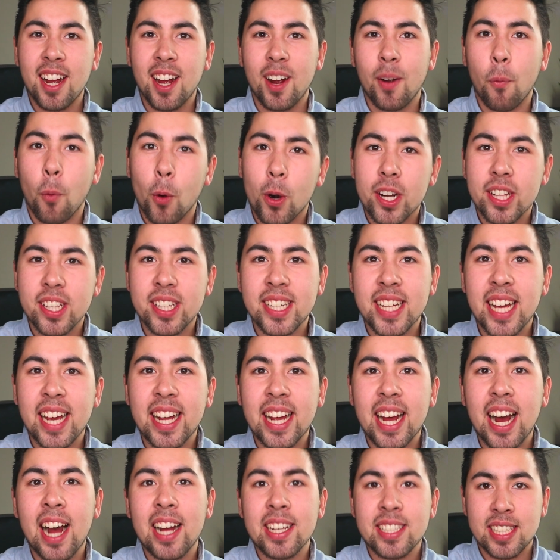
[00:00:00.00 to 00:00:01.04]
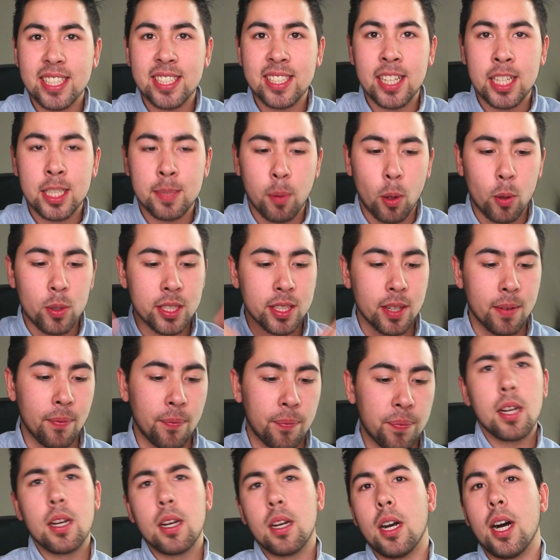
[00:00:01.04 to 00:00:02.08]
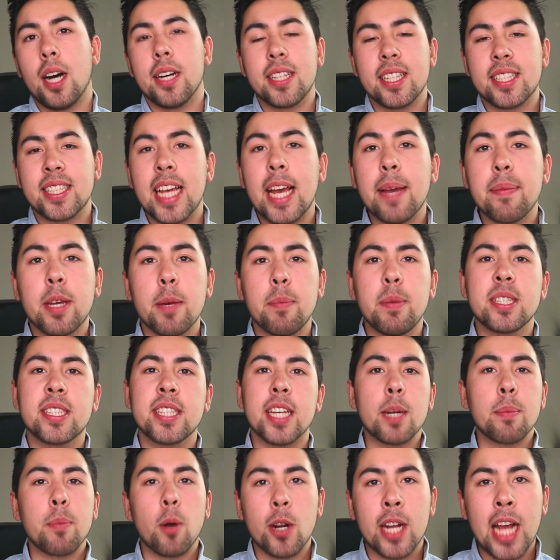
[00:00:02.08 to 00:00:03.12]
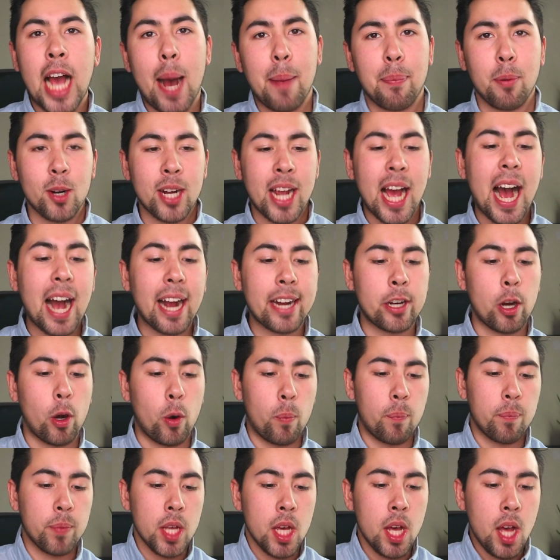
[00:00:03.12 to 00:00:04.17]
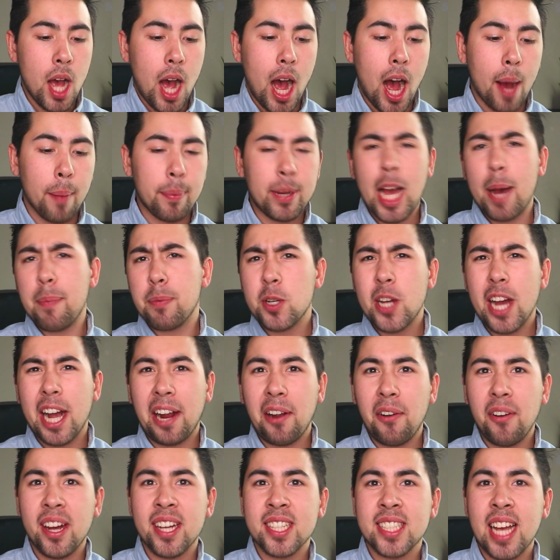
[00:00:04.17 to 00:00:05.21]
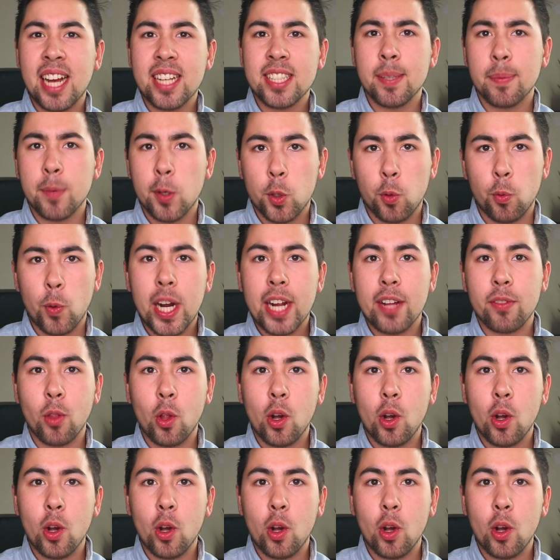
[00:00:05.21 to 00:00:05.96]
Word of the day, guys, is explosive. And the same can be said about Kaapo Kakko. Kaapo Kakko has had some great